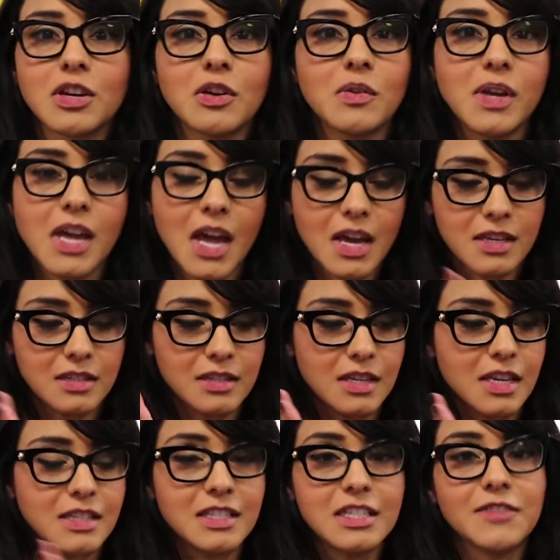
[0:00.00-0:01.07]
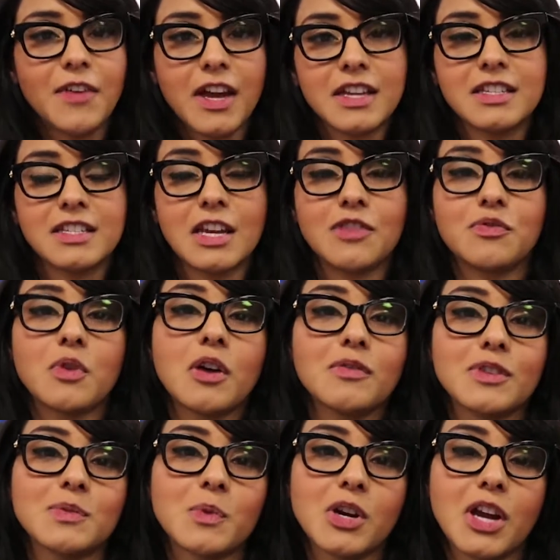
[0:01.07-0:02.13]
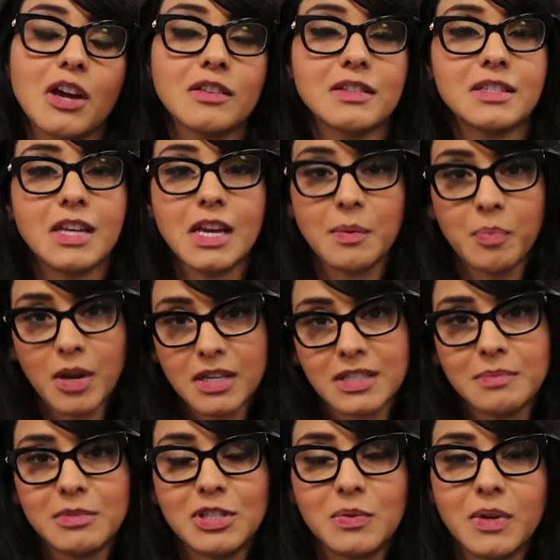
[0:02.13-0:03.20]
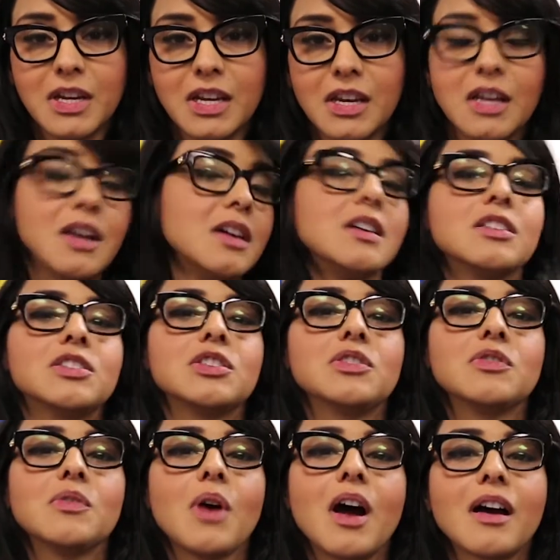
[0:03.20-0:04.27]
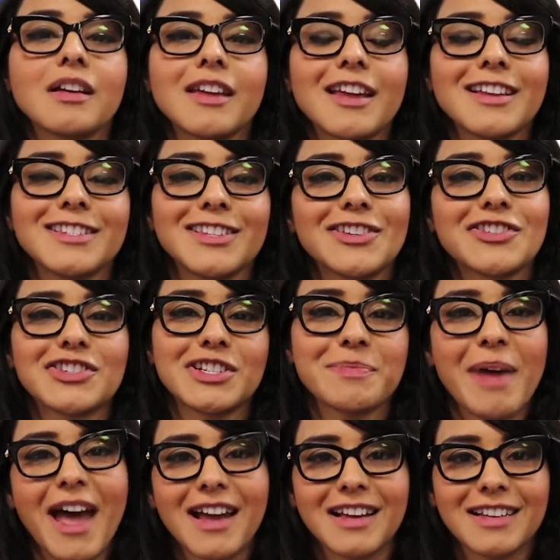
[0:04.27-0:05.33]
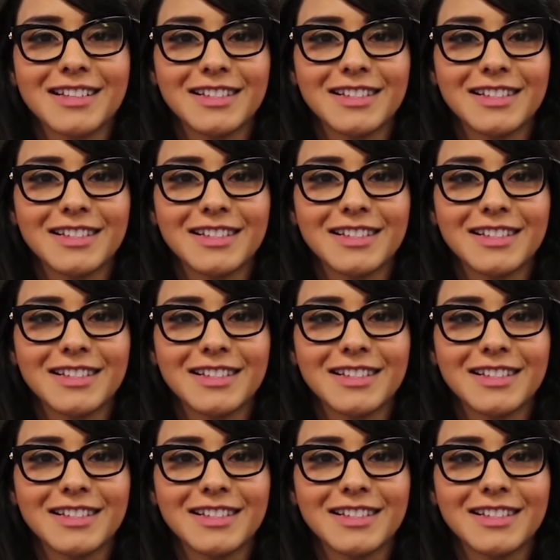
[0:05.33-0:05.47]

So he has he has to divide his day throughout these workouts, take breaks in between to uh, get his energy back.